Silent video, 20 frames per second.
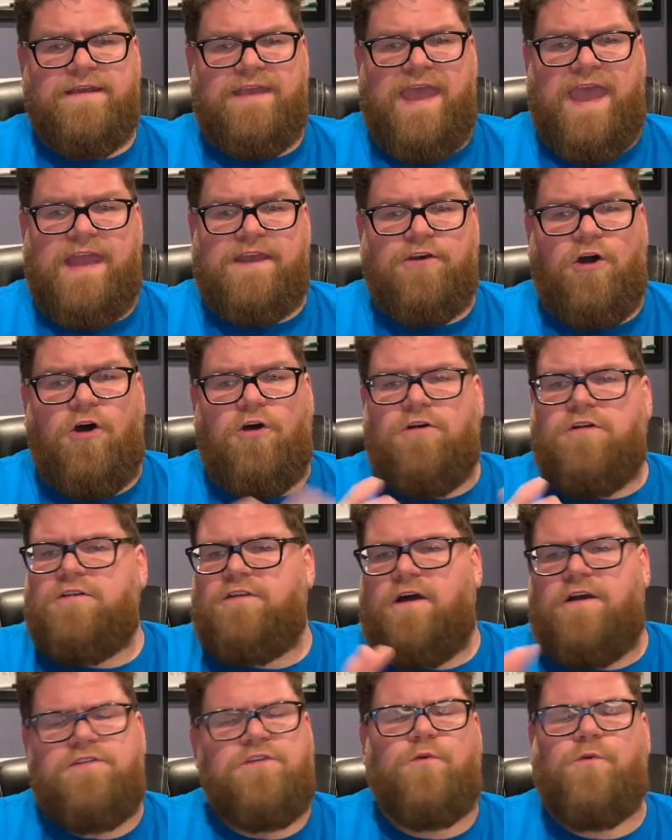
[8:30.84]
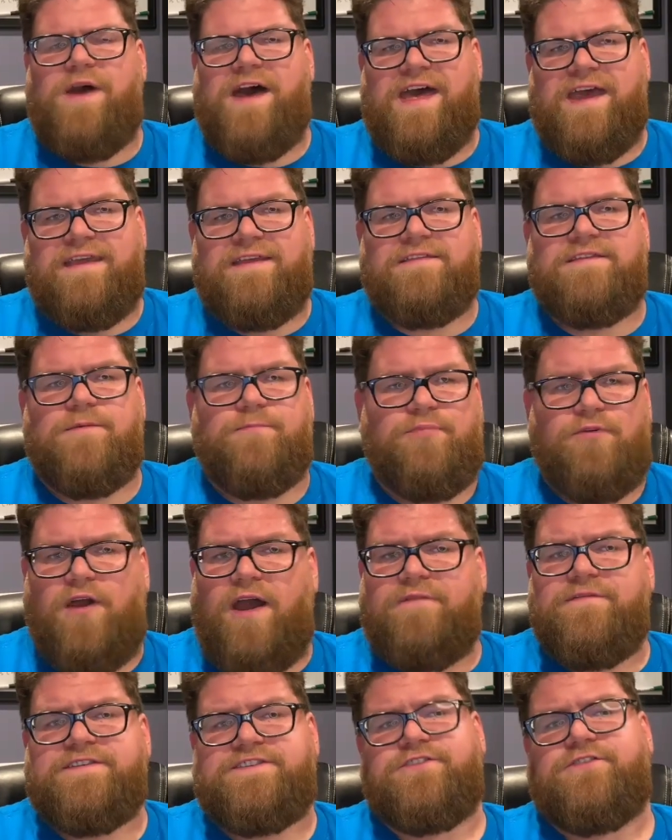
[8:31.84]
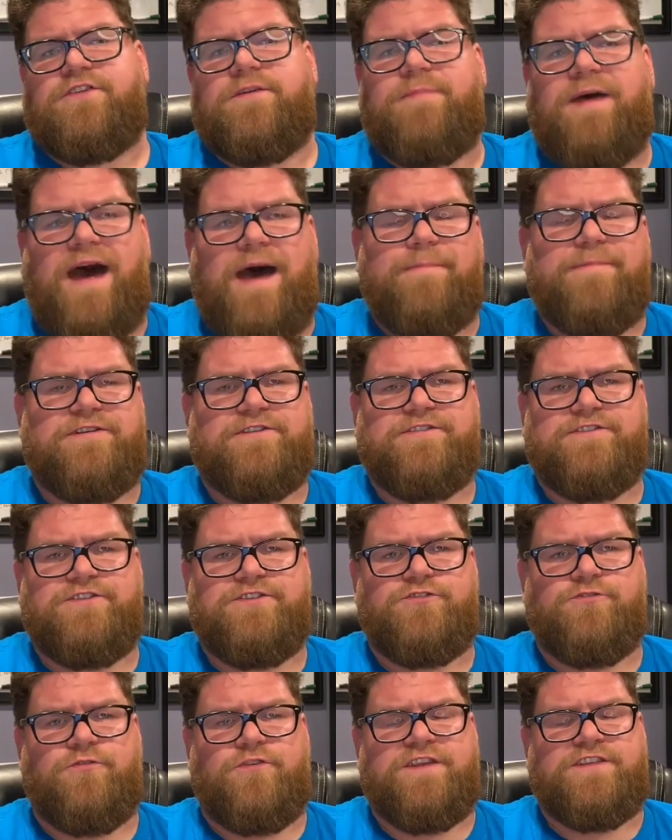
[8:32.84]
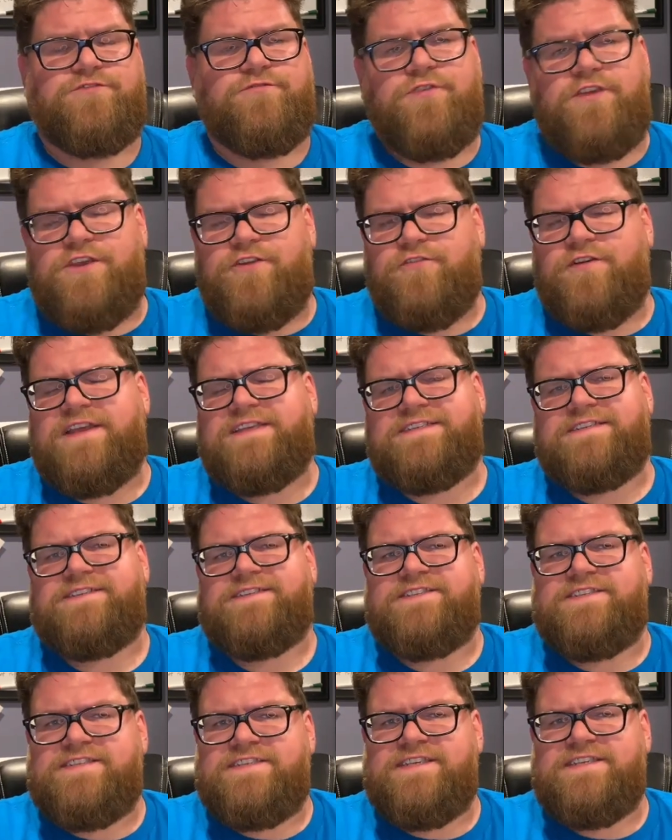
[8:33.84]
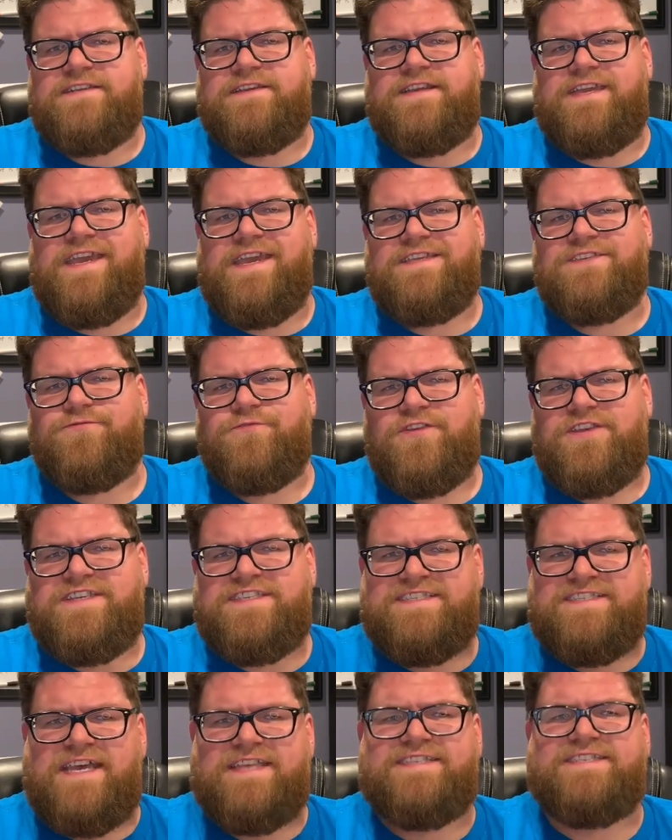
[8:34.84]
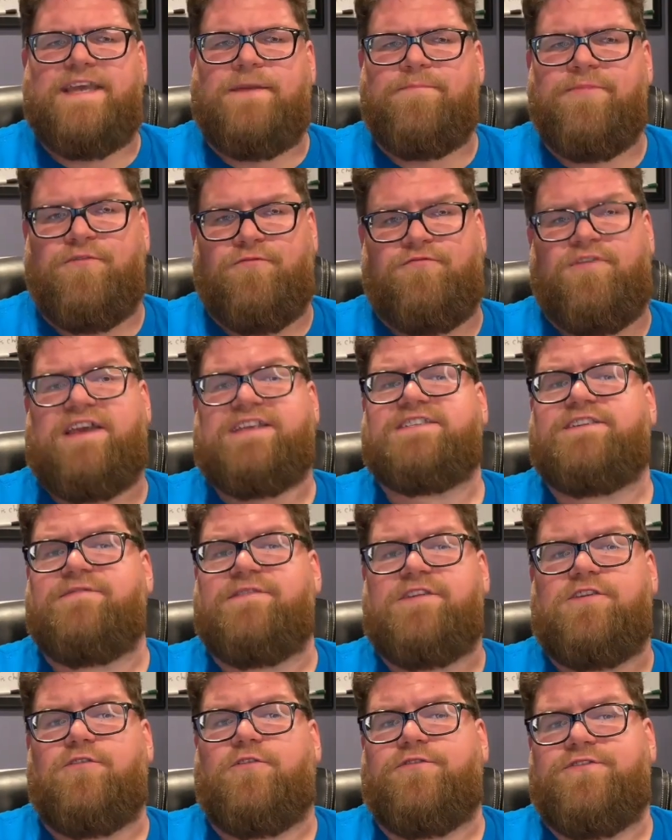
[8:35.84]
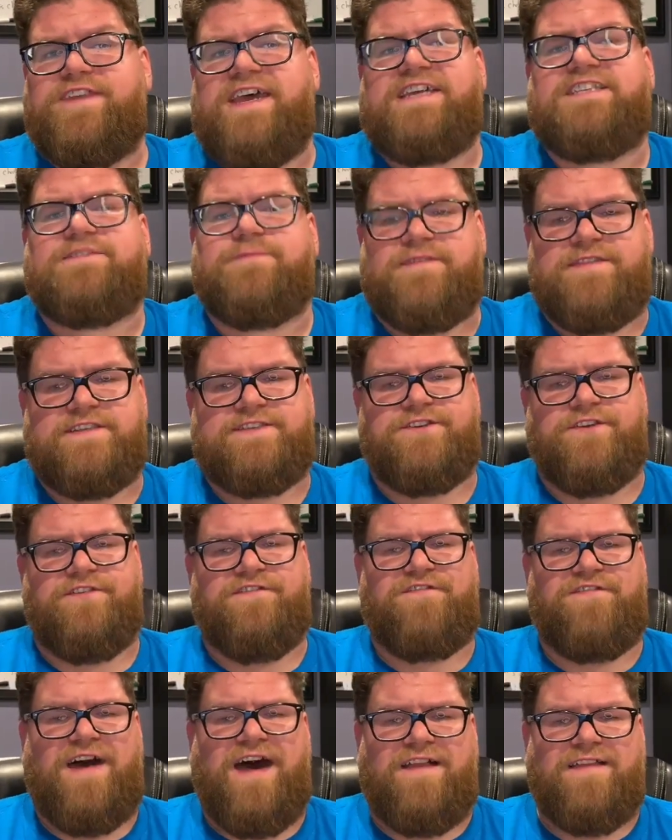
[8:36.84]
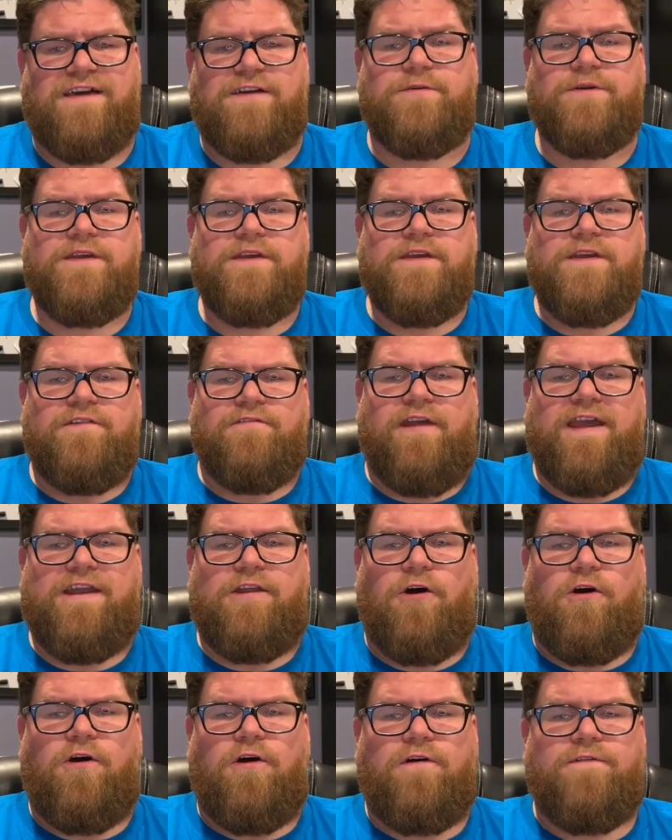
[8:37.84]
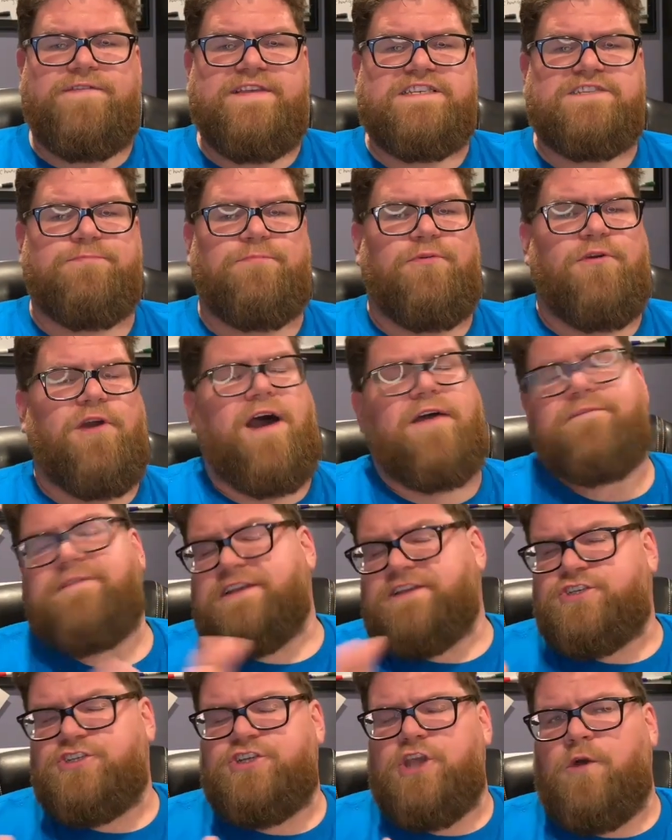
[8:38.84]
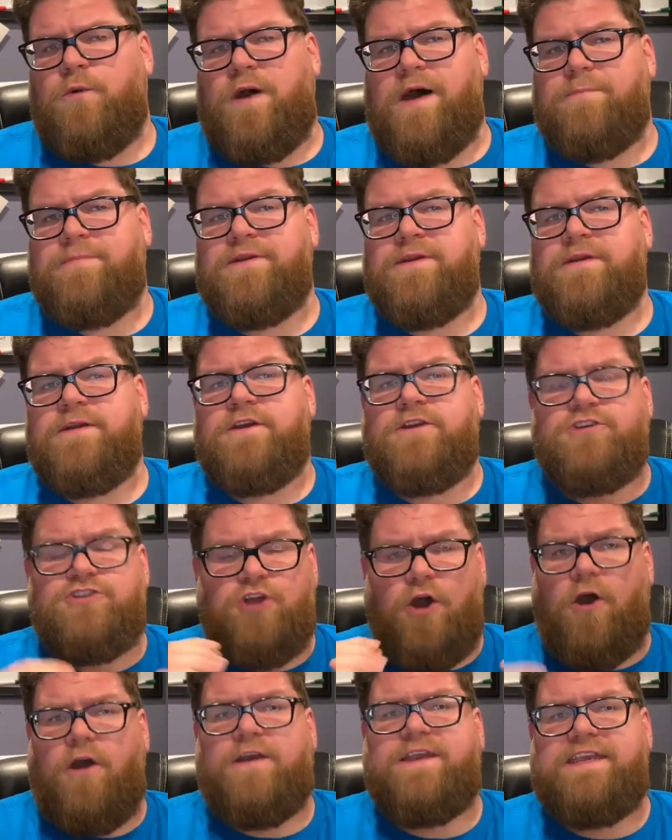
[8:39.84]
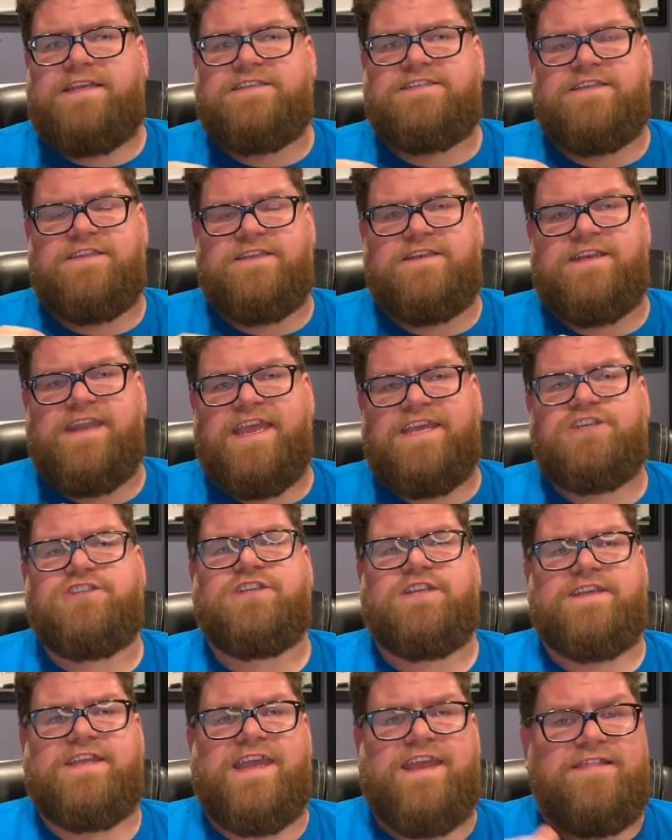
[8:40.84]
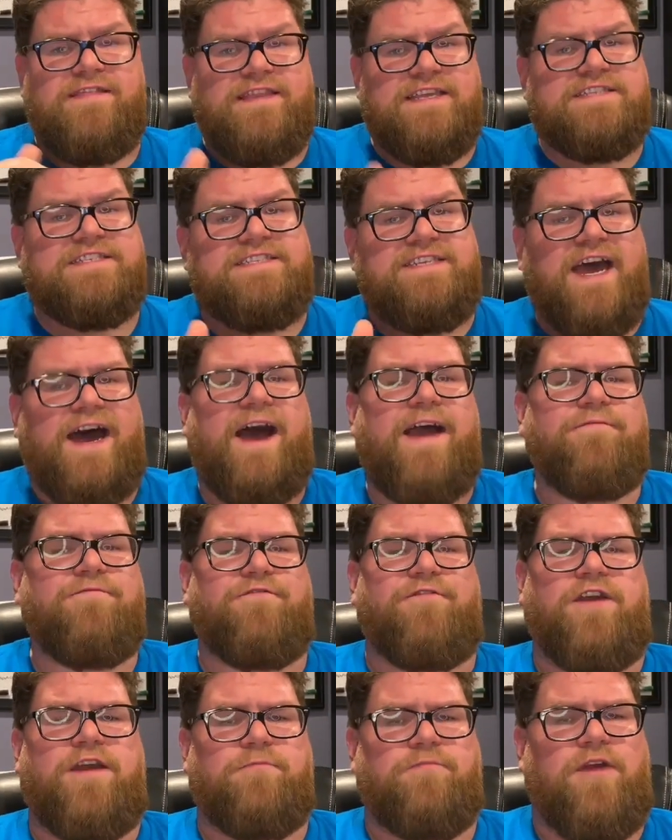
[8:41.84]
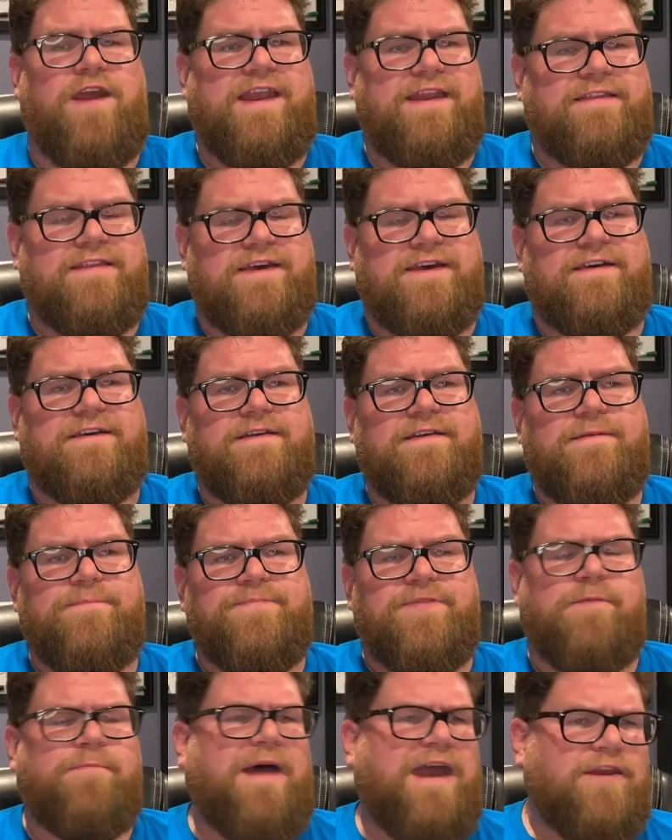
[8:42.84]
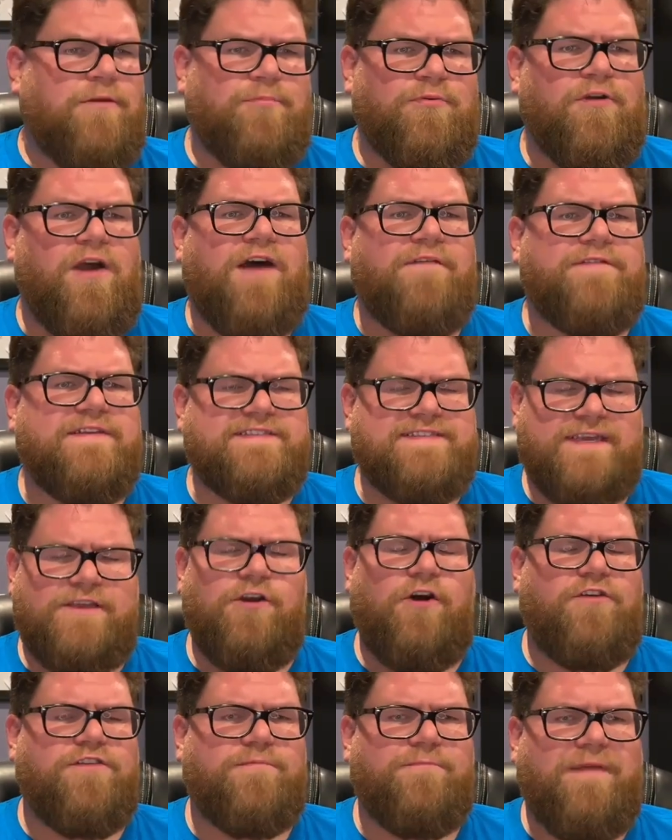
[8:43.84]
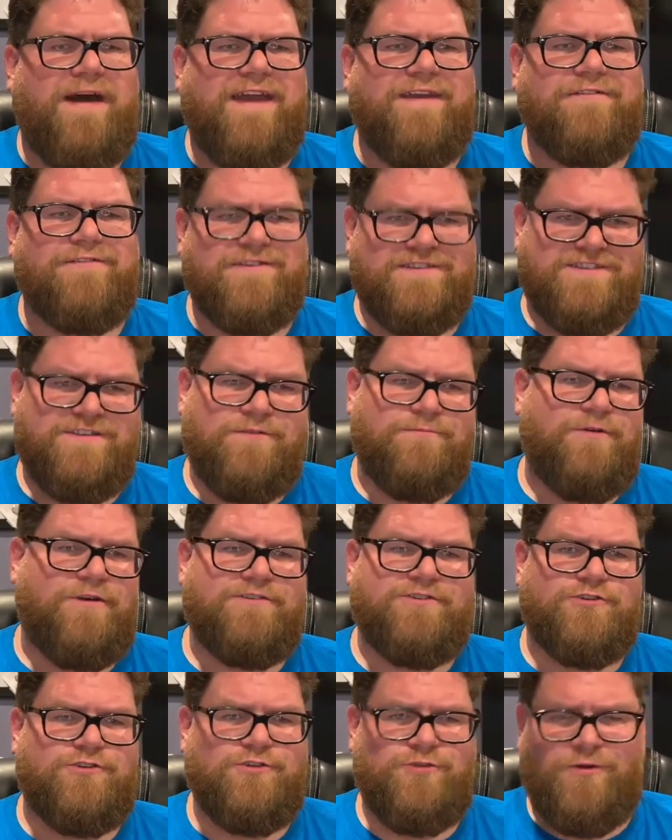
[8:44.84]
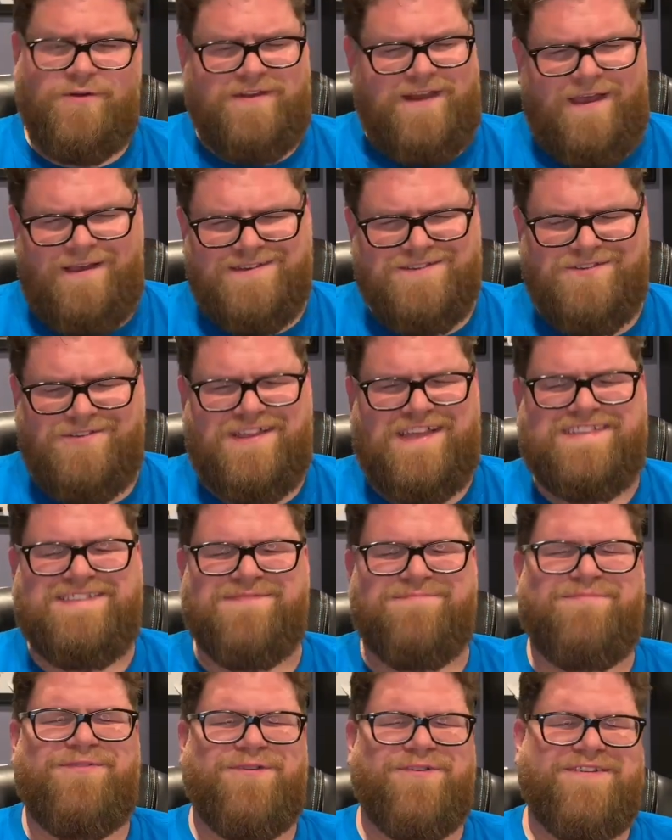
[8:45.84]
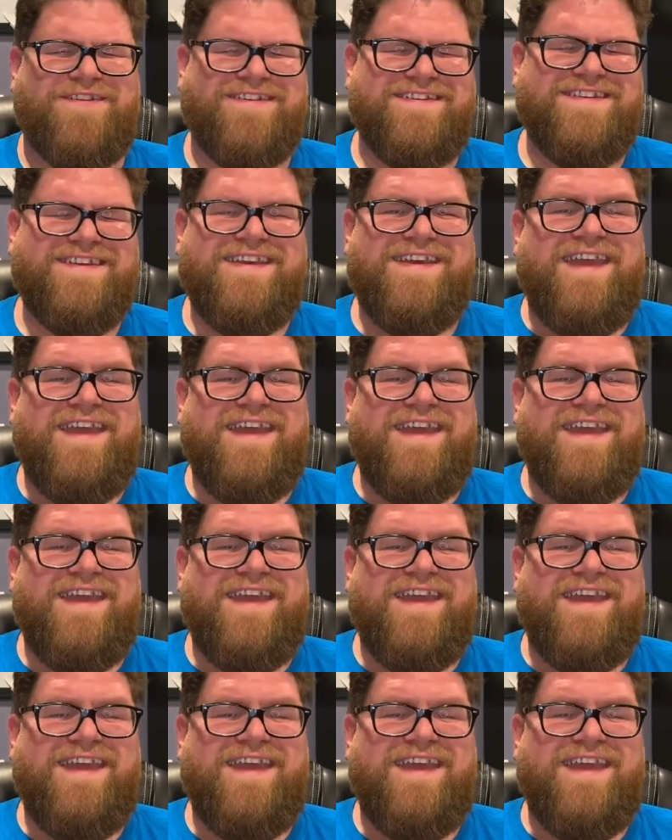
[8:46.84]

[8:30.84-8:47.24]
And all along the way, the prophets are going to pop into the story. It's really crazy because Kings really sets up the rest of the Old Testament that's going to follow, right? All these prophets show up talking to the nation in this time frame, right? The minor prophets, they call them minor because their books are short, not because they're less important.